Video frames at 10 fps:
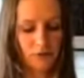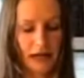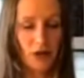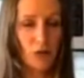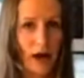
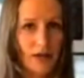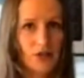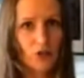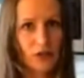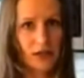
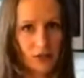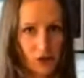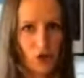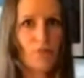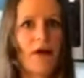lengthwise, you'll need to
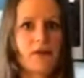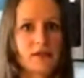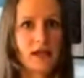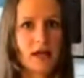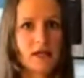scoop out the
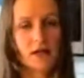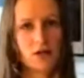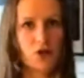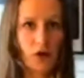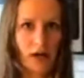seeds
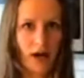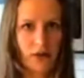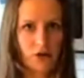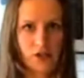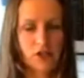and you can
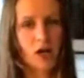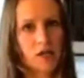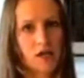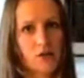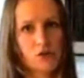either
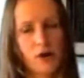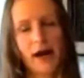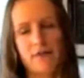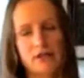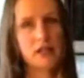discard those, or
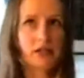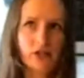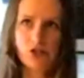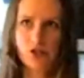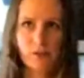I have a
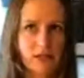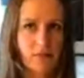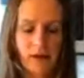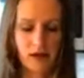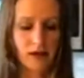delicious
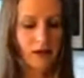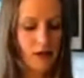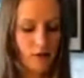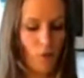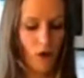recipe
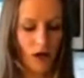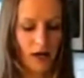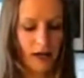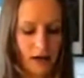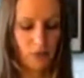
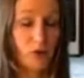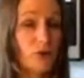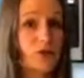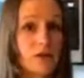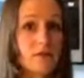for
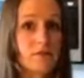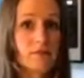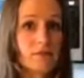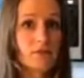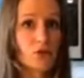roasted
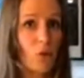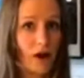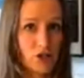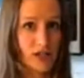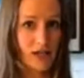
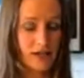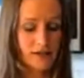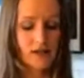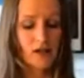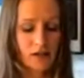squash
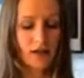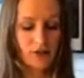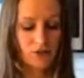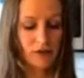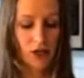seeds.
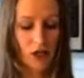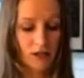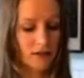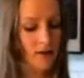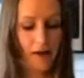That's really
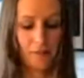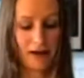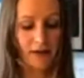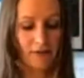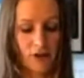good.
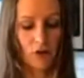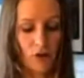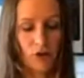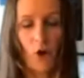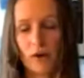My
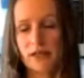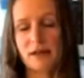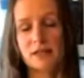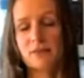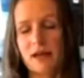11-year-old always
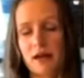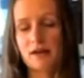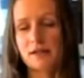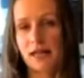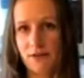makes
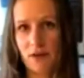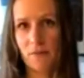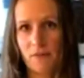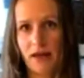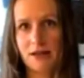me save
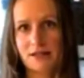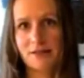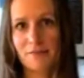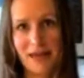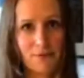them and
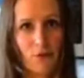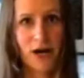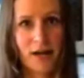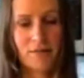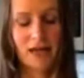make them
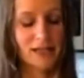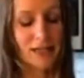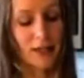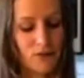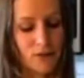for him because
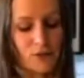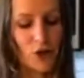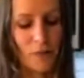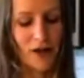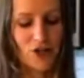he loves them
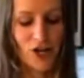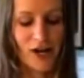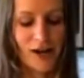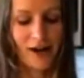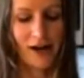so much.
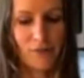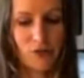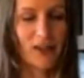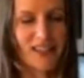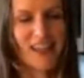
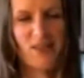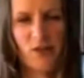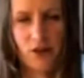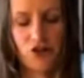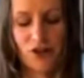So that's kind of
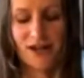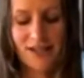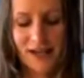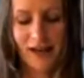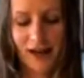a fun treat.